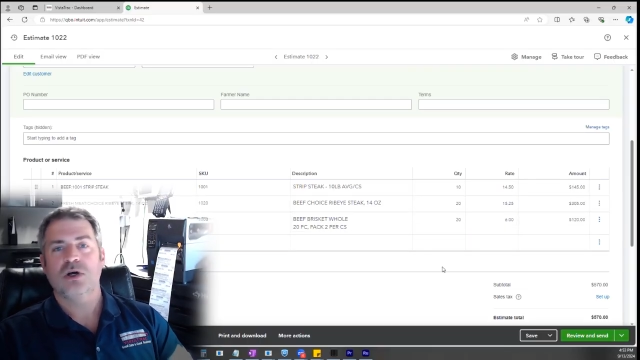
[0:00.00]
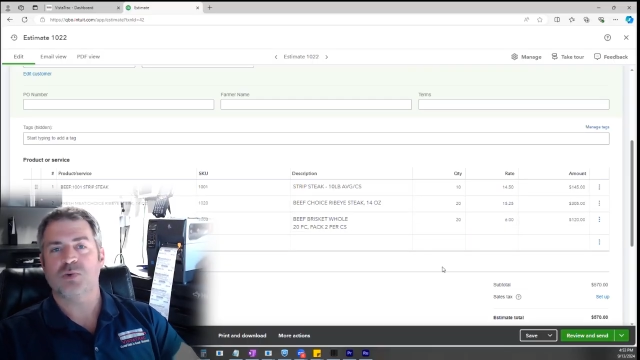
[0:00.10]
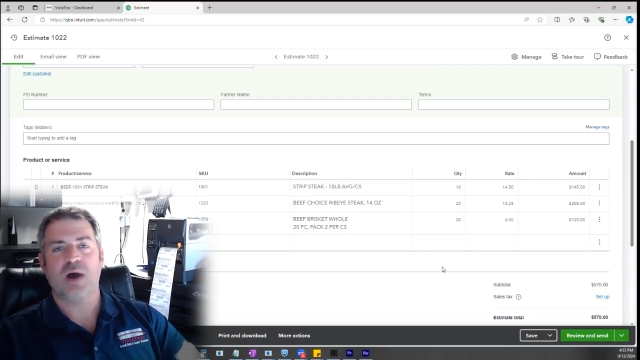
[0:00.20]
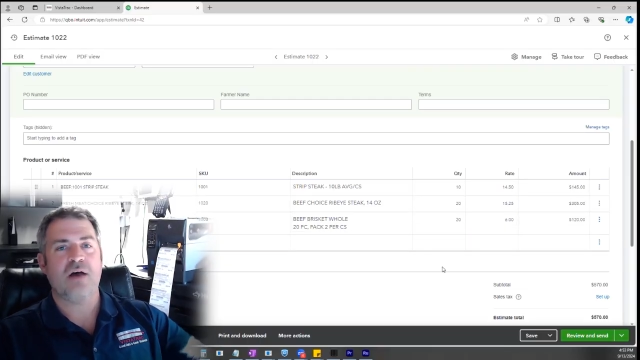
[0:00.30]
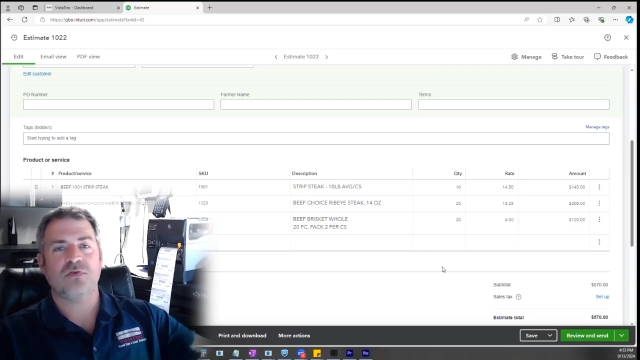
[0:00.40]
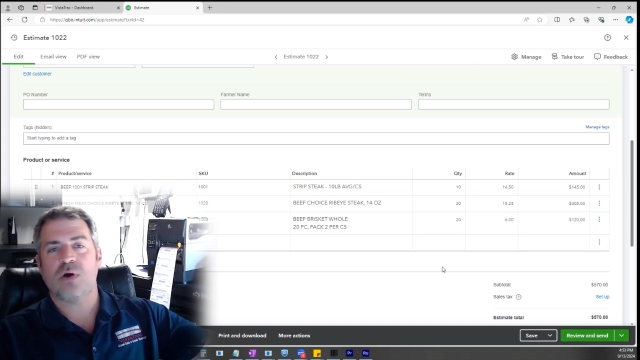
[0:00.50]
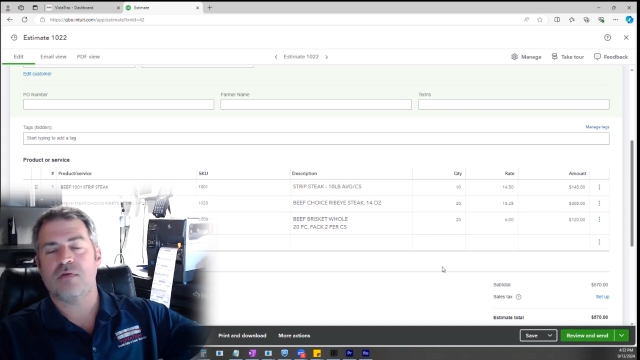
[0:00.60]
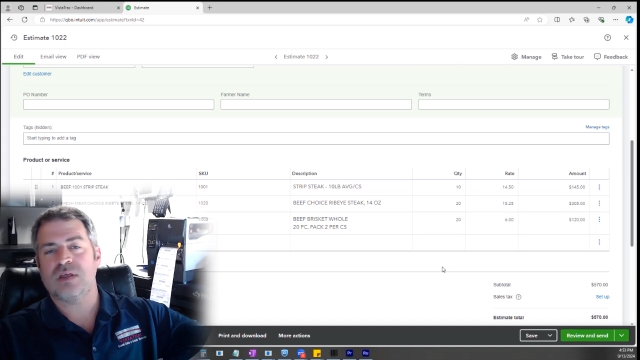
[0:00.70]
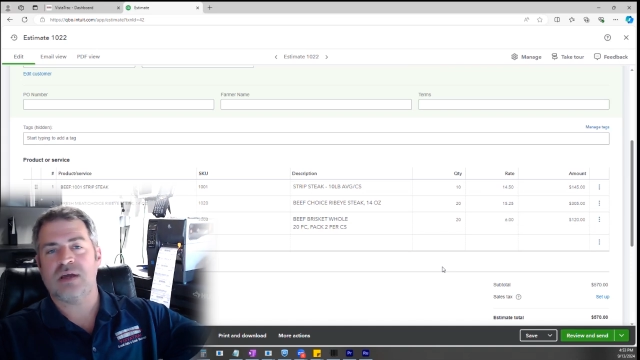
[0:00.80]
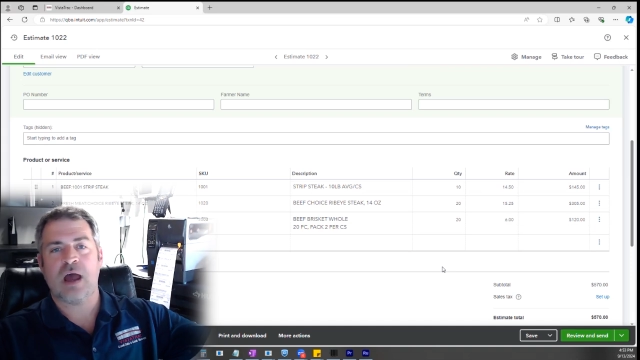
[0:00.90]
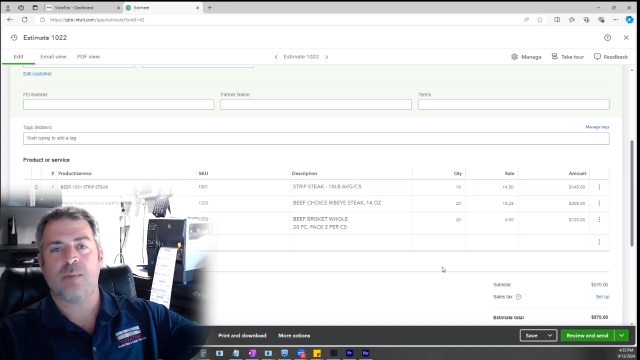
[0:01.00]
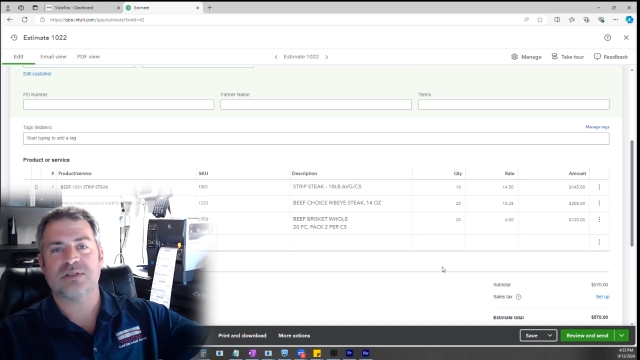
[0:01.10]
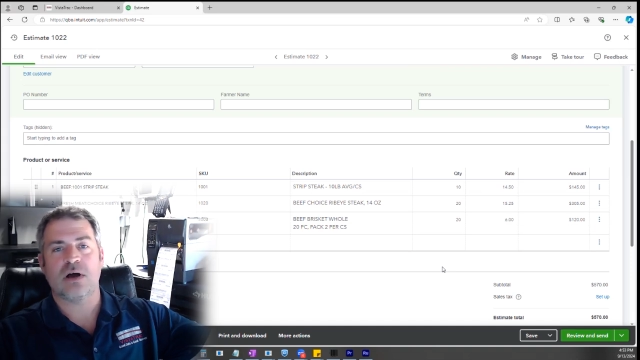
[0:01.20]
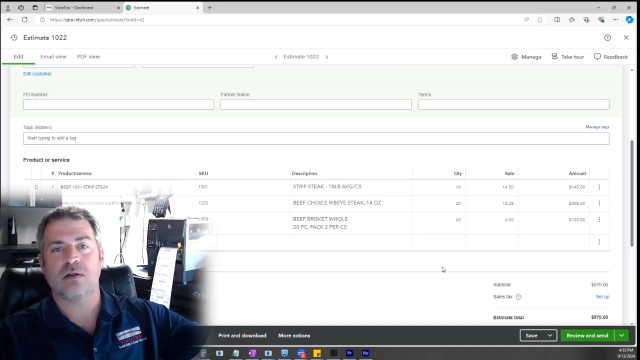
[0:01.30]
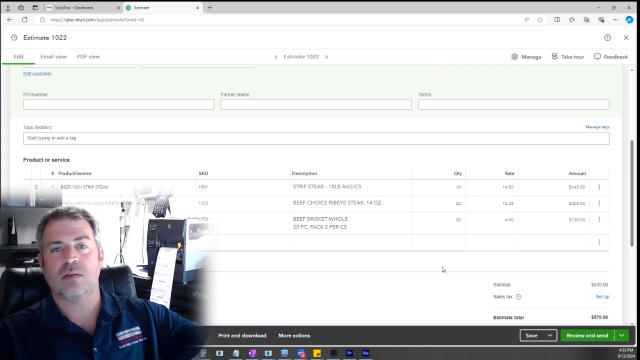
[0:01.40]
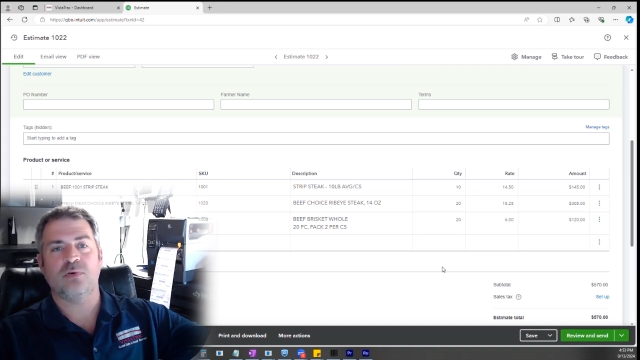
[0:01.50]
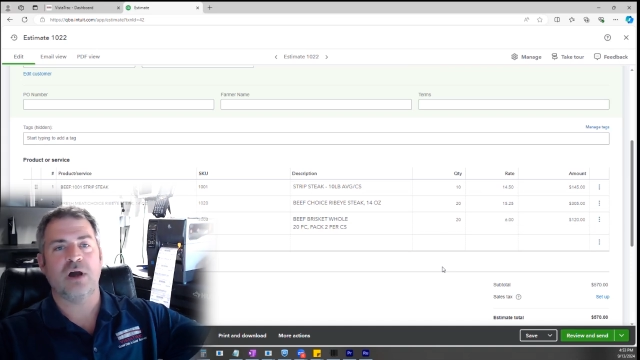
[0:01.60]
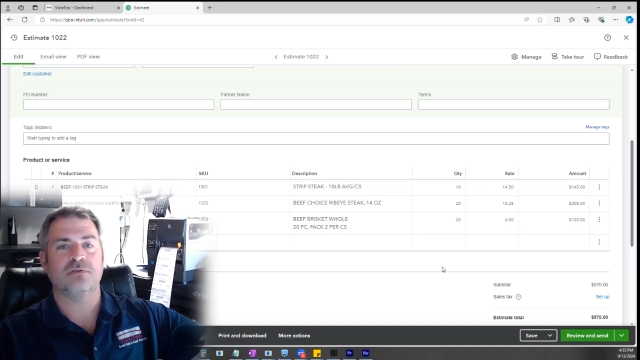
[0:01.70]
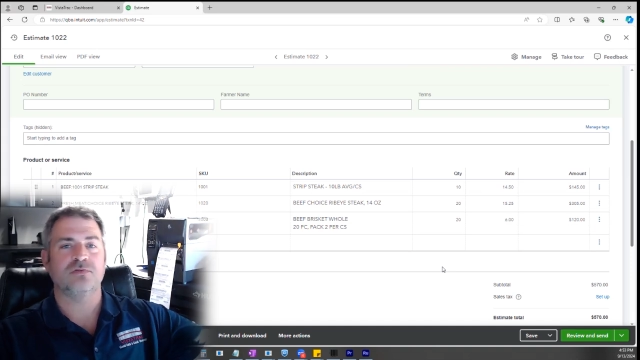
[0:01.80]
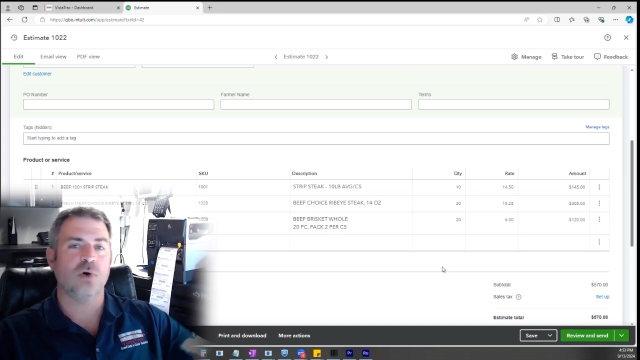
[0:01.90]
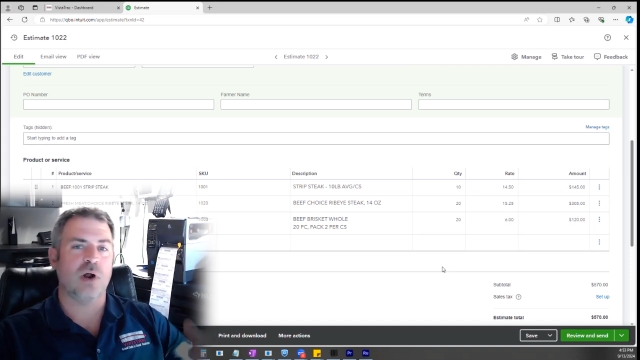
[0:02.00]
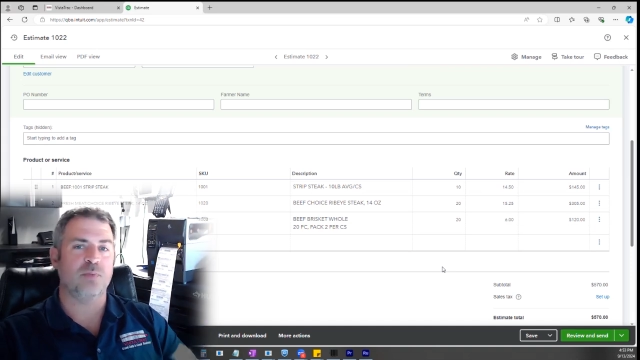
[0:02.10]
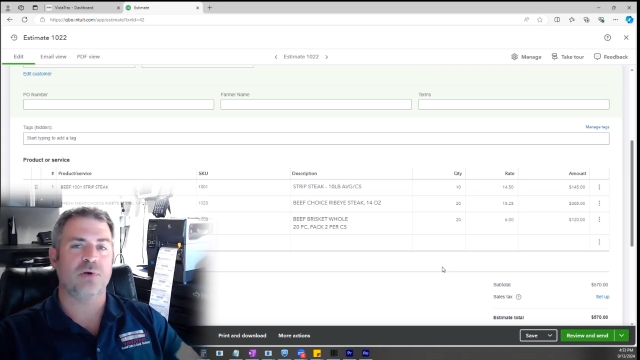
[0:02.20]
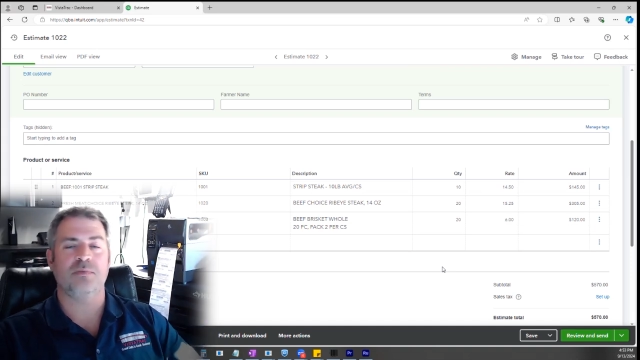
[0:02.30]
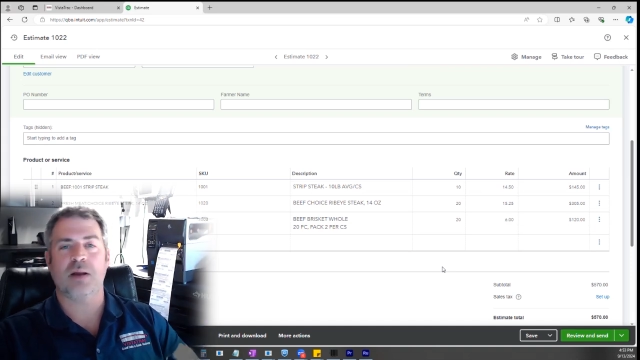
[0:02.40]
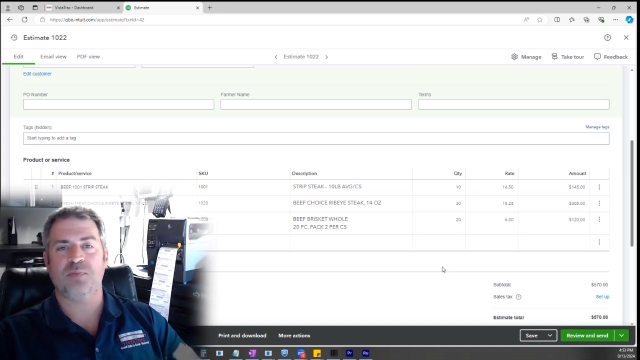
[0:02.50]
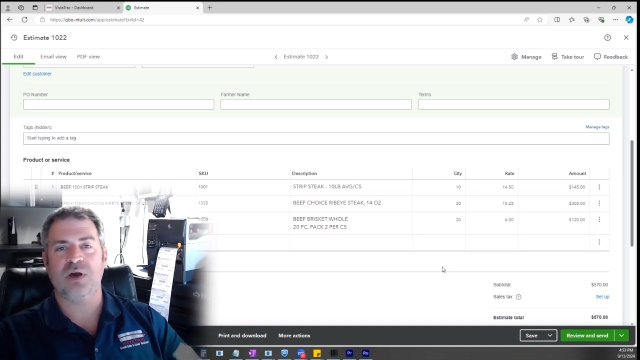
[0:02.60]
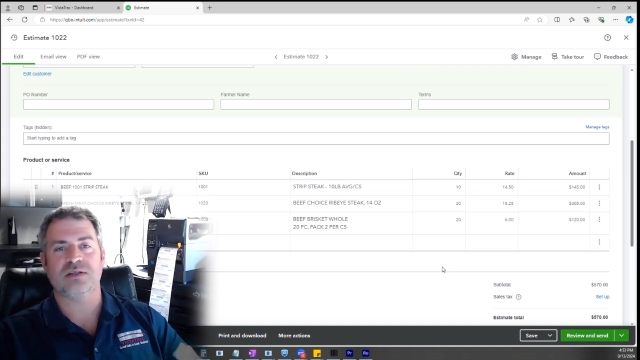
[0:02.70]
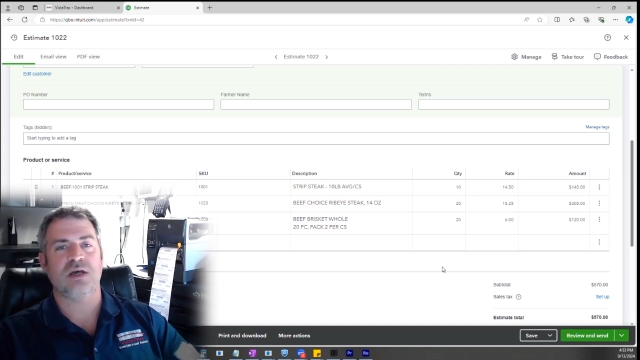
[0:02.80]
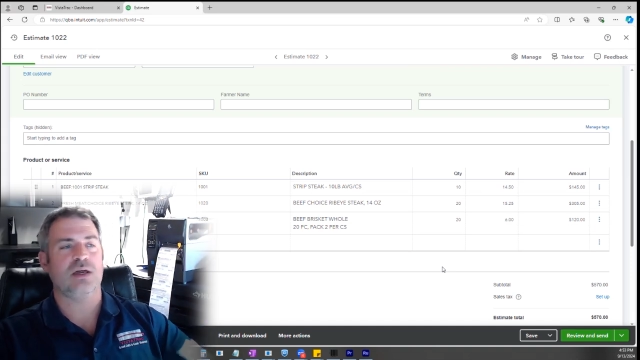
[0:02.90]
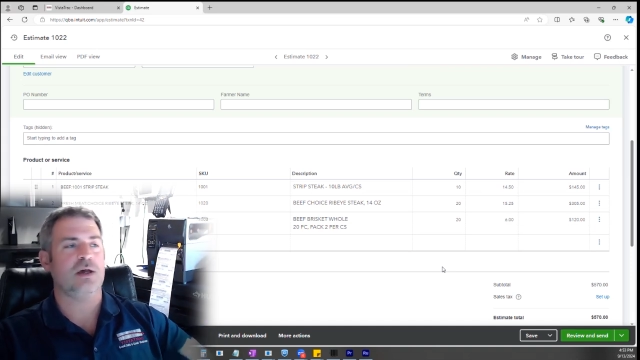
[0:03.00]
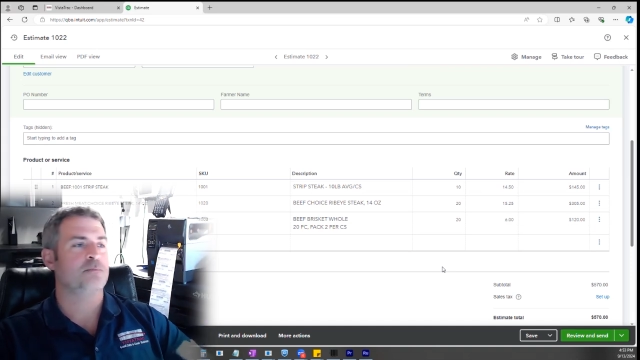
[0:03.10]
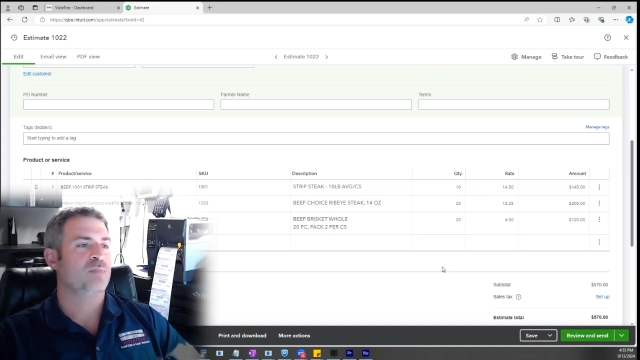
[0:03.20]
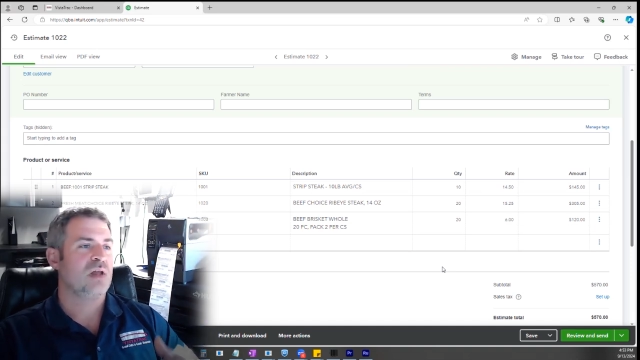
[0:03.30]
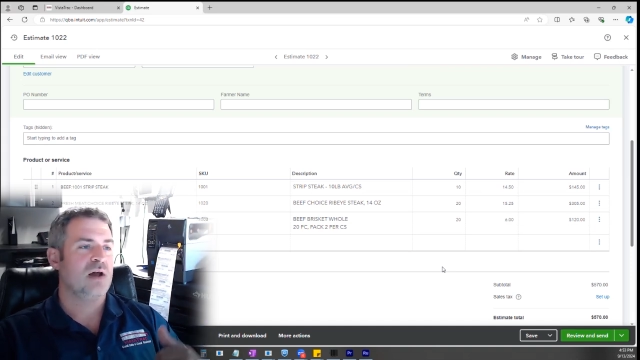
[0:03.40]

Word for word: So after everything happens out on the plant floor, I print my pick ticket,